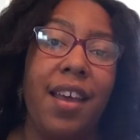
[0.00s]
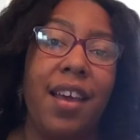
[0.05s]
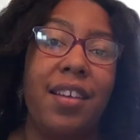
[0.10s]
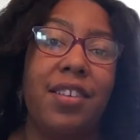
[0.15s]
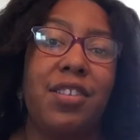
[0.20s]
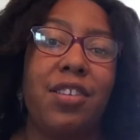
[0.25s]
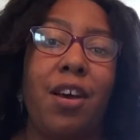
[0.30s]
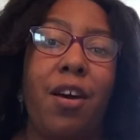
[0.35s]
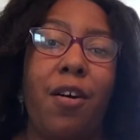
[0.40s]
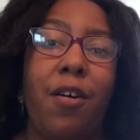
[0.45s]

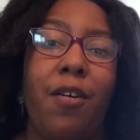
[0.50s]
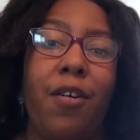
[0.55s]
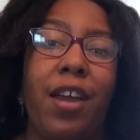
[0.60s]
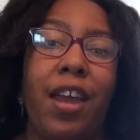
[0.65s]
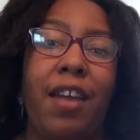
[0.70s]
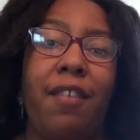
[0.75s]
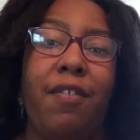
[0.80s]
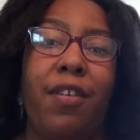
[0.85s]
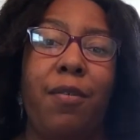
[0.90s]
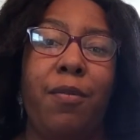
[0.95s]
So
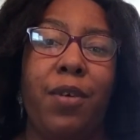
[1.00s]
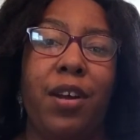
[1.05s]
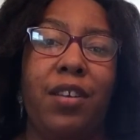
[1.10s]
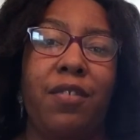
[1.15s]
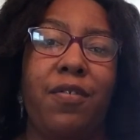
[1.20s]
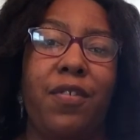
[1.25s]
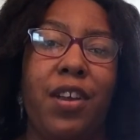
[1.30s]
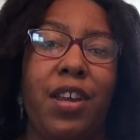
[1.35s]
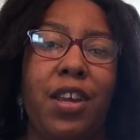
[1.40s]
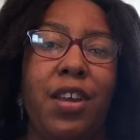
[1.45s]
if it
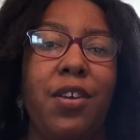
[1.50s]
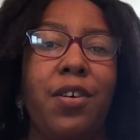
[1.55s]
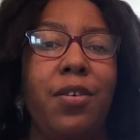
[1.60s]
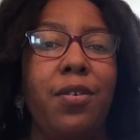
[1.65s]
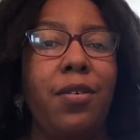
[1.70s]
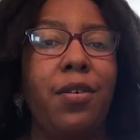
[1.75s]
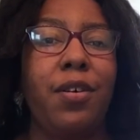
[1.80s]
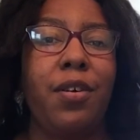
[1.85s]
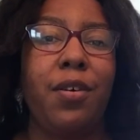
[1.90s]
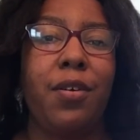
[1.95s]
works for
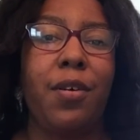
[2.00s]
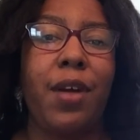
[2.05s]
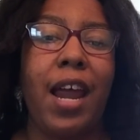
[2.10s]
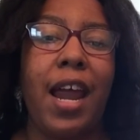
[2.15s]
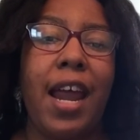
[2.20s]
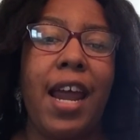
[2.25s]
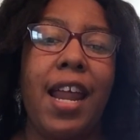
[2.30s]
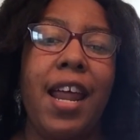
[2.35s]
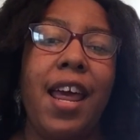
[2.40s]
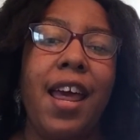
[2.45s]
you,
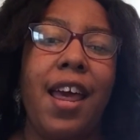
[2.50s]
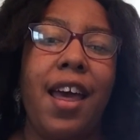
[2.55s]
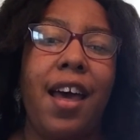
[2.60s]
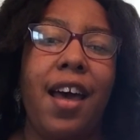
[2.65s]
great.